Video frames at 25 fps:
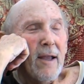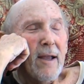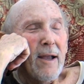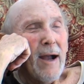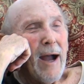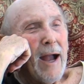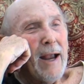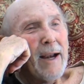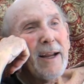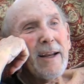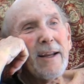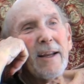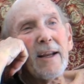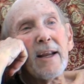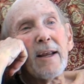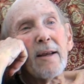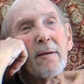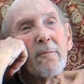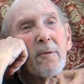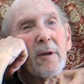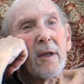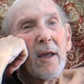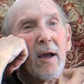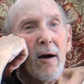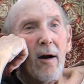I didn't hit
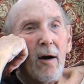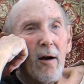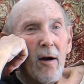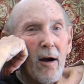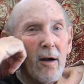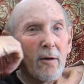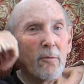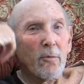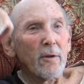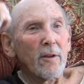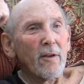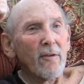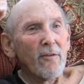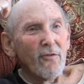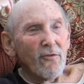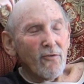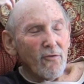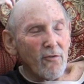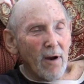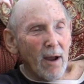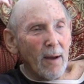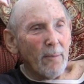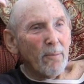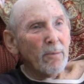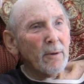me hard with a
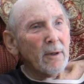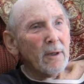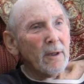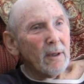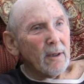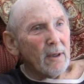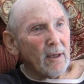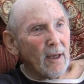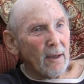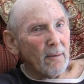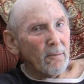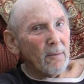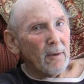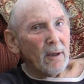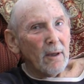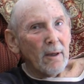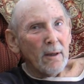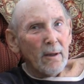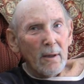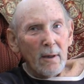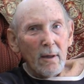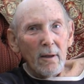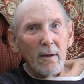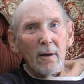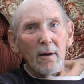strap, but he gave me
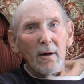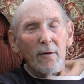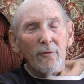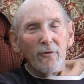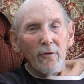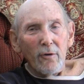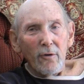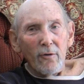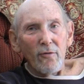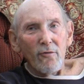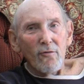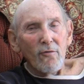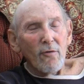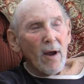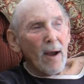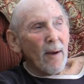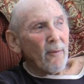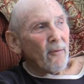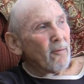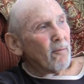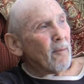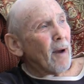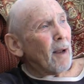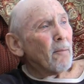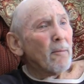a few
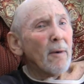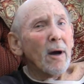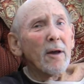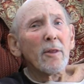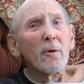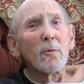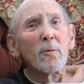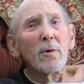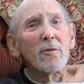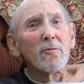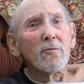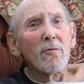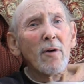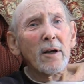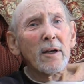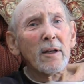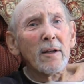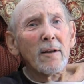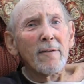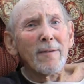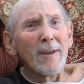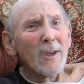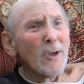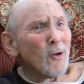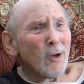straps. My mother would run in
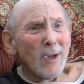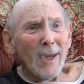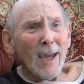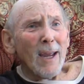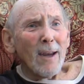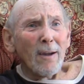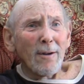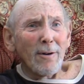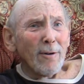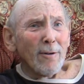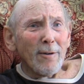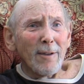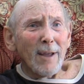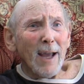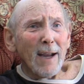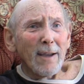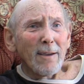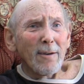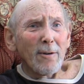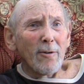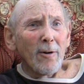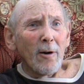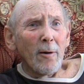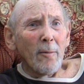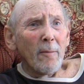and say, "You can't do that
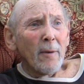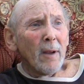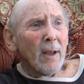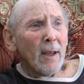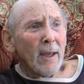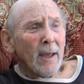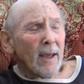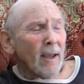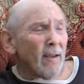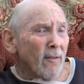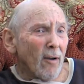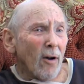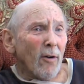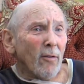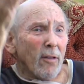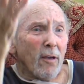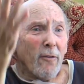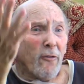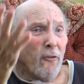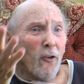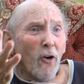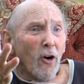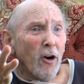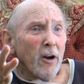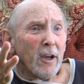to him. He's only
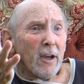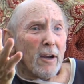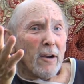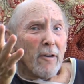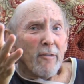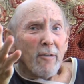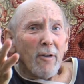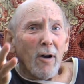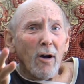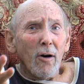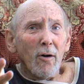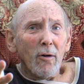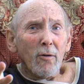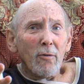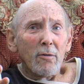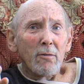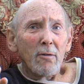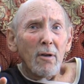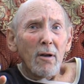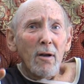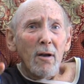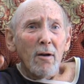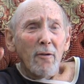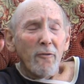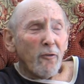4 years old.
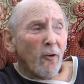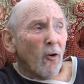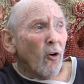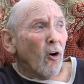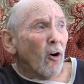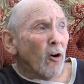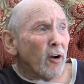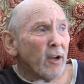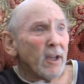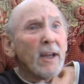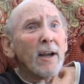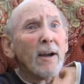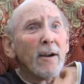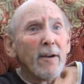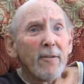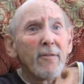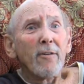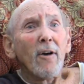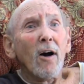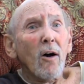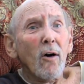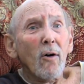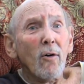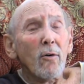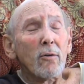4 years
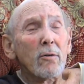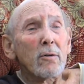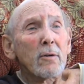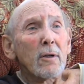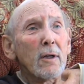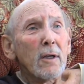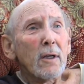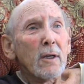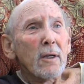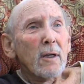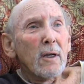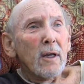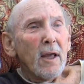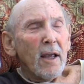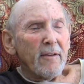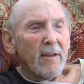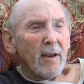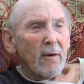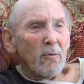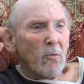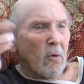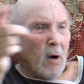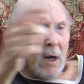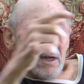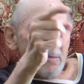old." He
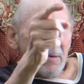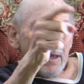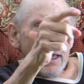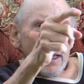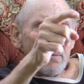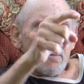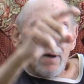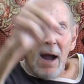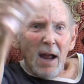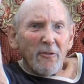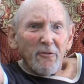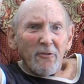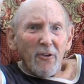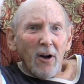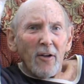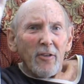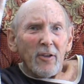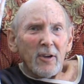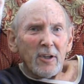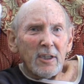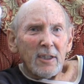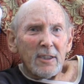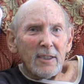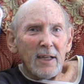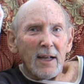said, "What do you mean? My father
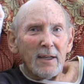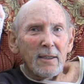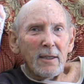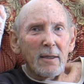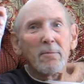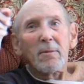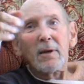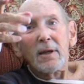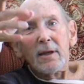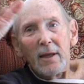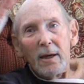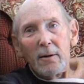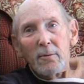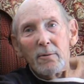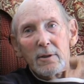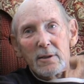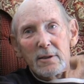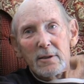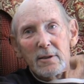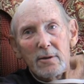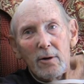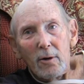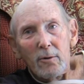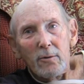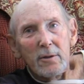did that to me." That
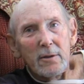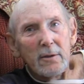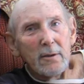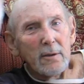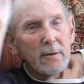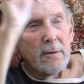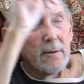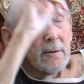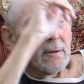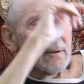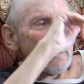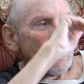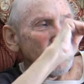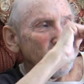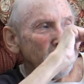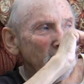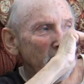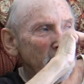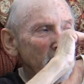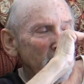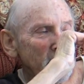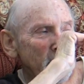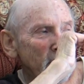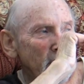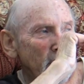was always his
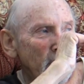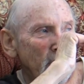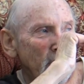excuse.